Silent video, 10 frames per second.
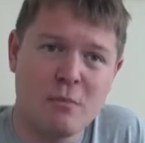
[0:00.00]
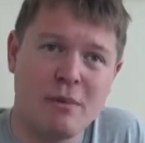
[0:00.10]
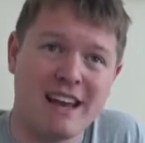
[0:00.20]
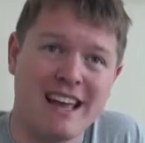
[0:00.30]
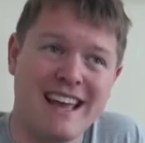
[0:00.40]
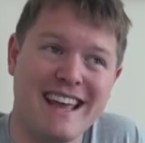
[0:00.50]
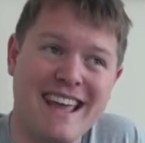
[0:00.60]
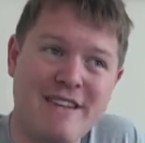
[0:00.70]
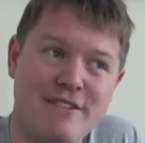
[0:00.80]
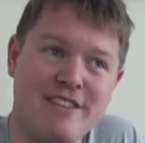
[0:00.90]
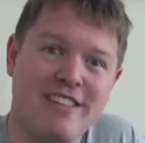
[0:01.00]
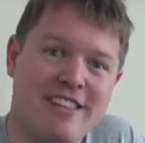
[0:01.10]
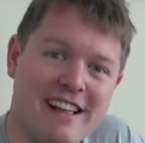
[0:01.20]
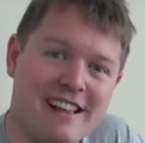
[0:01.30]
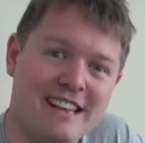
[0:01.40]
But even
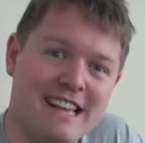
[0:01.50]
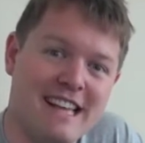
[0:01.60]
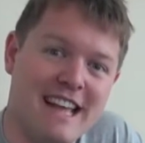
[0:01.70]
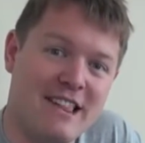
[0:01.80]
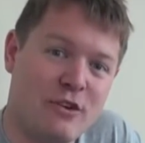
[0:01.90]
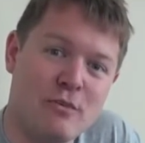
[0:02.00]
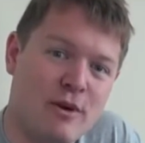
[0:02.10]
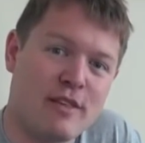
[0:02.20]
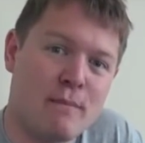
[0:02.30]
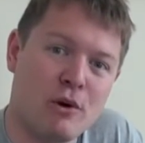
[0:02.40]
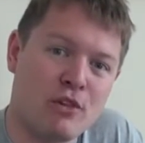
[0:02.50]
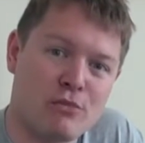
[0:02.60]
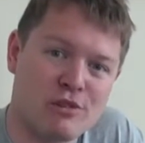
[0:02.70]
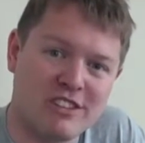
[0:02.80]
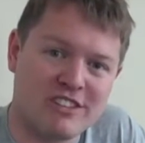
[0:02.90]
still, it's almost
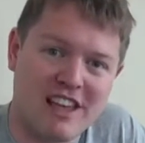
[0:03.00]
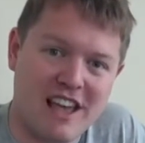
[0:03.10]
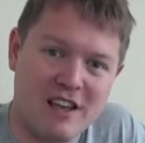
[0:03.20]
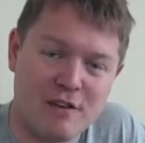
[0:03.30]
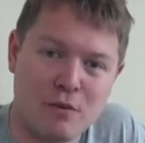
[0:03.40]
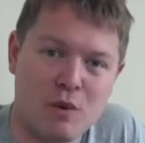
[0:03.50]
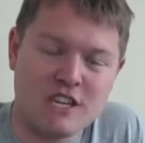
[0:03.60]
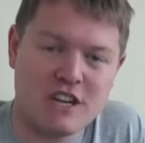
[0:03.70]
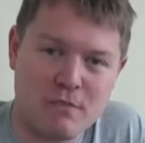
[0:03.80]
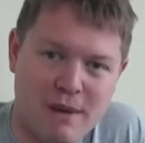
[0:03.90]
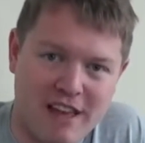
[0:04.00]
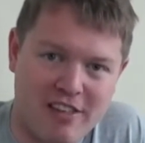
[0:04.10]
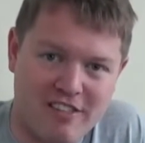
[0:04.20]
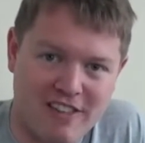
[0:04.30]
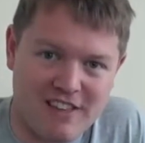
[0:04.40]
impossible to say, you know, which is
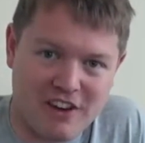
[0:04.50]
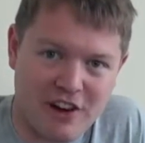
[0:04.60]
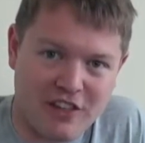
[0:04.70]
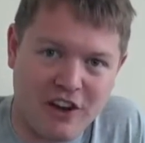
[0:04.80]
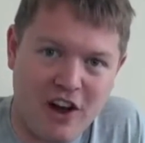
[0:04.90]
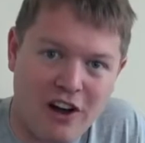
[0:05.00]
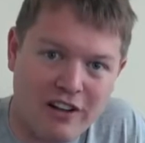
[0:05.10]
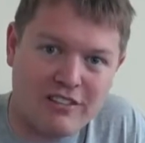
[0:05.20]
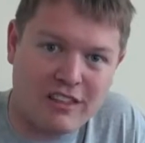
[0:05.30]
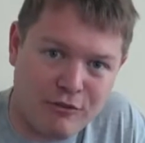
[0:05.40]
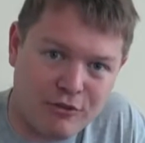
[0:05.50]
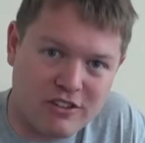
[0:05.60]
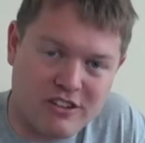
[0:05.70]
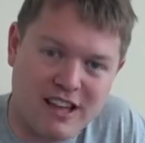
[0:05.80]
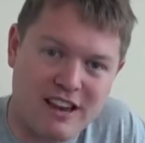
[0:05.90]
best. These cars are
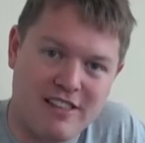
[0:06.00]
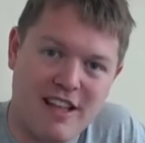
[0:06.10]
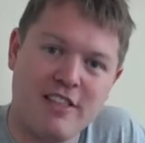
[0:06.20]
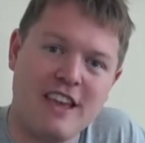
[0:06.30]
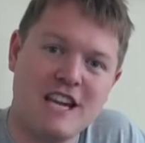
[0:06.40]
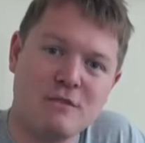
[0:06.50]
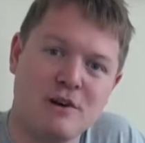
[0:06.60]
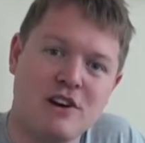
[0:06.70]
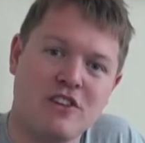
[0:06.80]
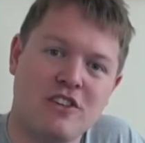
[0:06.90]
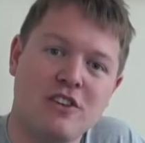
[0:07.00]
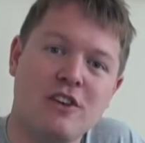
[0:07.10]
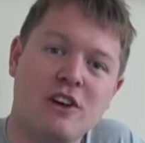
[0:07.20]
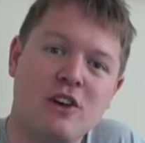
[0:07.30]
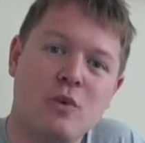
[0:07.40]
different, and it's down to each person
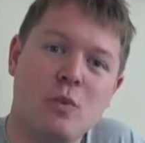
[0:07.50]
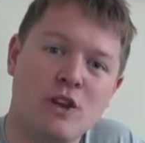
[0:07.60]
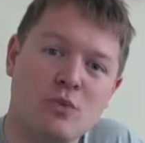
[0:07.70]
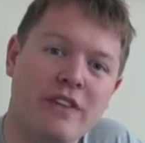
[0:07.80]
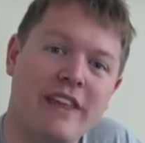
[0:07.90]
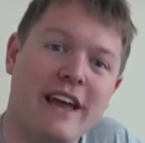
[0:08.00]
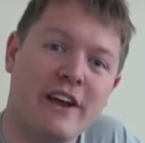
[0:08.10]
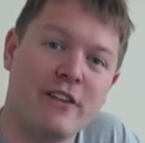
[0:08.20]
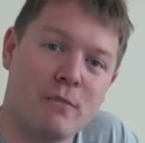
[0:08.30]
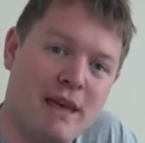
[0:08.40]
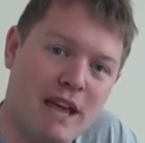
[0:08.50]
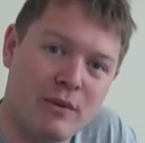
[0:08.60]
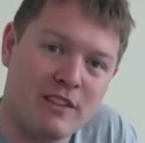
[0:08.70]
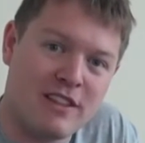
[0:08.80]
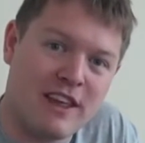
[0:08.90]
which one they're going to pick,
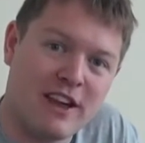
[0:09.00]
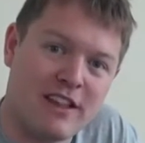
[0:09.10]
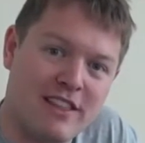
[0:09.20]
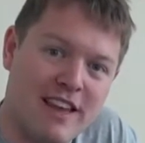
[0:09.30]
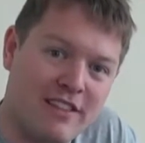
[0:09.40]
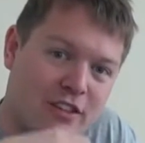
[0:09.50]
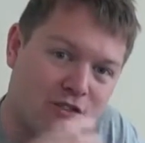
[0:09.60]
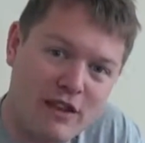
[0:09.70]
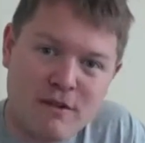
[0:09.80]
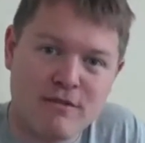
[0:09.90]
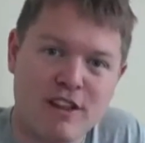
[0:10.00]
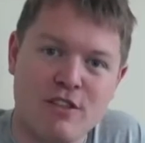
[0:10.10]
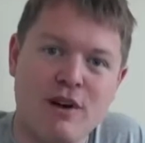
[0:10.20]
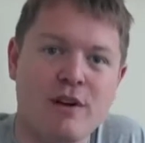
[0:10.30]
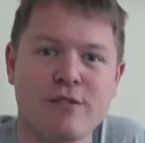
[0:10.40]
whether they're going to take the screaming
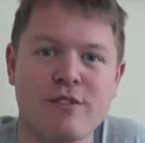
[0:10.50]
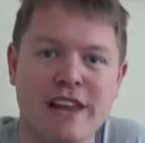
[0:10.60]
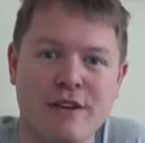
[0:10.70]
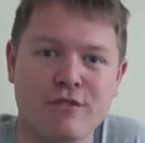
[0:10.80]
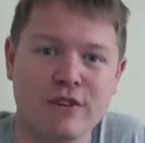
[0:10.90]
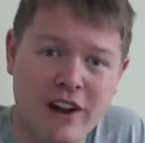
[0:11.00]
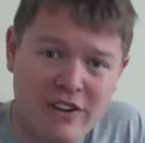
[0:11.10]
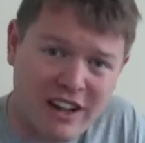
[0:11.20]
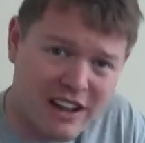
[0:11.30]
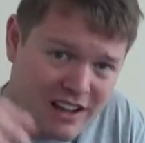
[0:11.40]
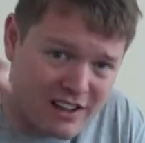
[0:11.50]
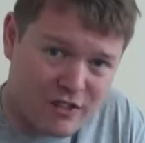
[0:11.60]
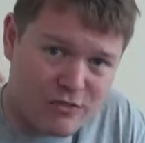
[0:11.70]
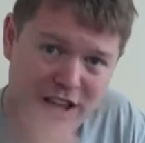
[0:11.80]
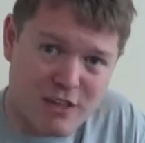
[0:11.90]
V12 of the LaFerrari,
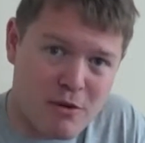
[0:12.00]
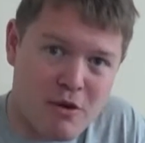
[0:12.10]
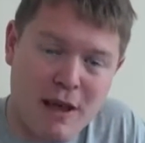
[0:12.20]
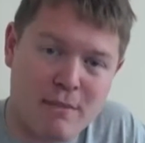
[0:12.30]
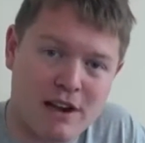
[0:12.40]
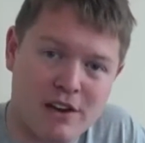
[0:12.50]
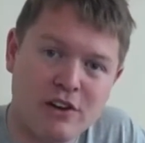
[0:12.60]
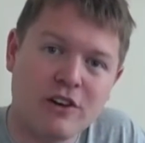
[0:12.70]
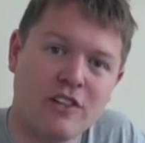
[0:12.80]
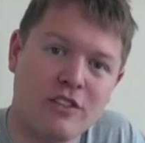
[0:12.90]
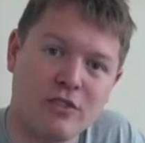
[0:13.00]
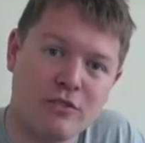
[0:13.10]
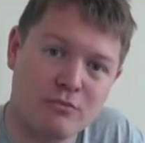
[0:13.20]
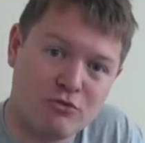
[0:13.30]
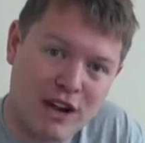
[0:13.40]
the race mode epic looks and sort
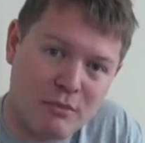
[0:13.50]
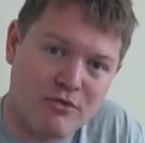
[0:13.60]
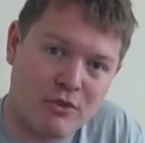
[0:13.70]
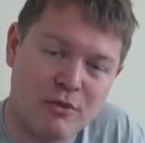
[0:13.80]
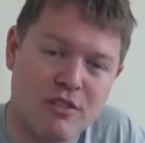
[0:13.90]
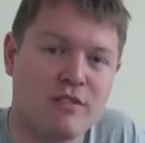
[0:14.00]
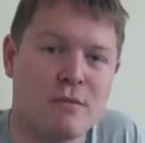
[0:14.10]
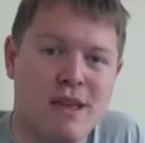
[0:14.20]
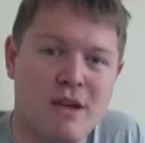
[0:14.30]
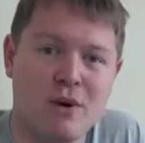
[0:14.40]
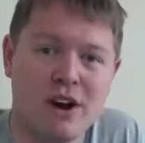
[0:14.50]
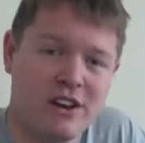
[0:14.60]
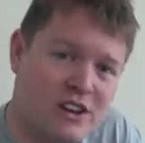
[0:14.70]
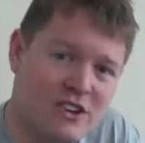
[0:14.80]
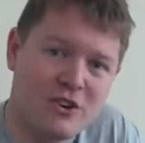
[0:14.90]
of track performance of the
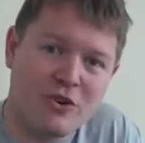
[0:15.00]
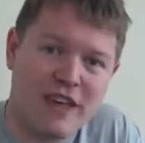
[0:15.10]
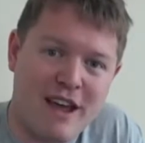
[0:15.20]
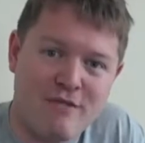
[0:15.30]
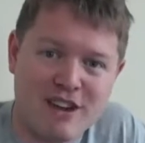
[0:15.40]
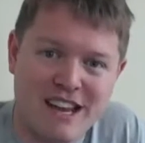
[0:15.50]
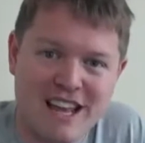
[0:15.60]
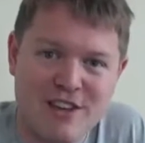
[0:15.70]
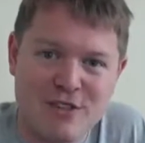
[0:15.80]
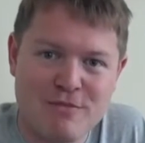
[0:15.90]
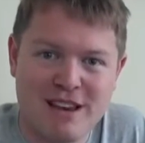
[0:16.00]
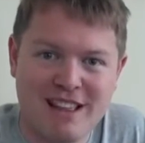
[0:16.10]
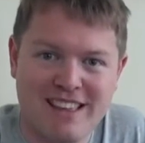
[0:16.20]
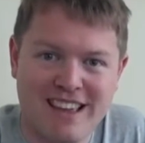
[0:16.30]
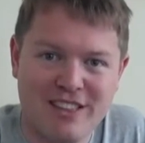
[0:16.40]
P1, or that everyday
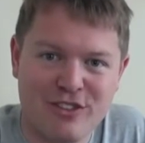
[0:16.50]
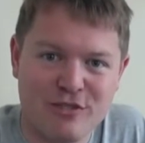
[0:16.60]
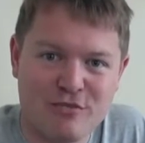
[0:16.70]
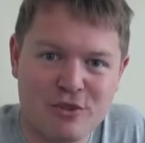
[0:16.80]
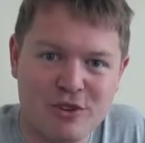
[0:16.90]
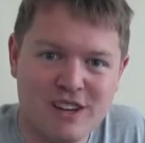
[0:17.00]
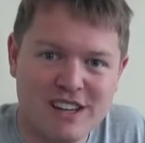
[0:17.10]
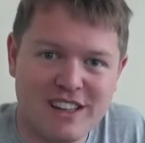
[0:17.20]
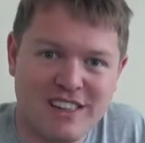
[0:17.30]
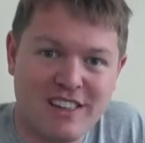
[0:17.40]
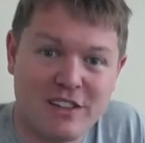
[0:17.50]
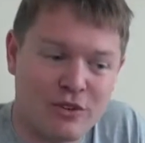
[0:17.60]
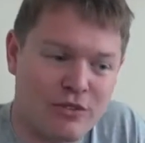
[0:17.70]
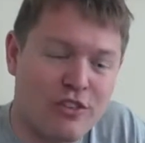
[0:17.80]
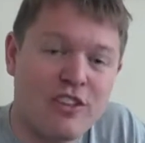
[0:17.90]
usability and sort of more
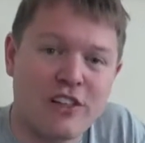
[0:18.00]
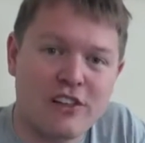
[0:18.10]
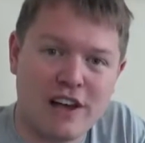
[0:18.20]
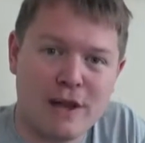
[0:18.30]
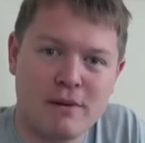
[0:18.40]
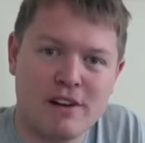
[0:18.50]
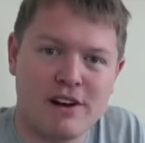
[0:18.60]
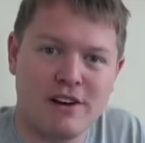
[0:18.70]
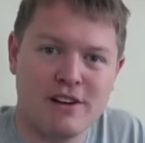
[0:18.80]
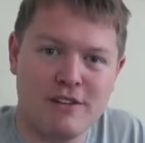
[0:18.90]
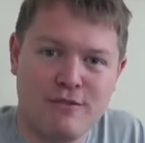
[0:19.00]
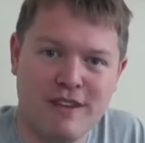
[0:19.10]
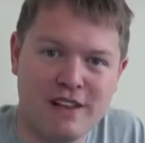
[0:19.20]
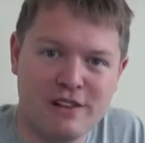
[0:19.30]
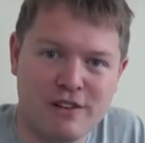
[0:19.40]
sort of subtle hypercar
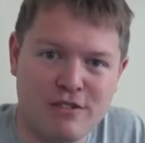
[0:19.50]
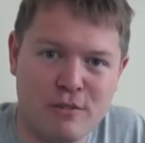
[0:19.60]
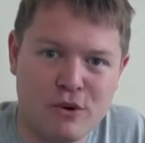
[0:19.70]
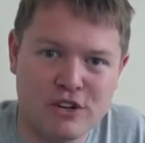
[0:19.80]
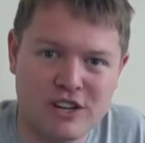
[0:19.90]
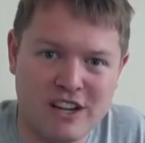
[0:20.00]
feel of the Porsche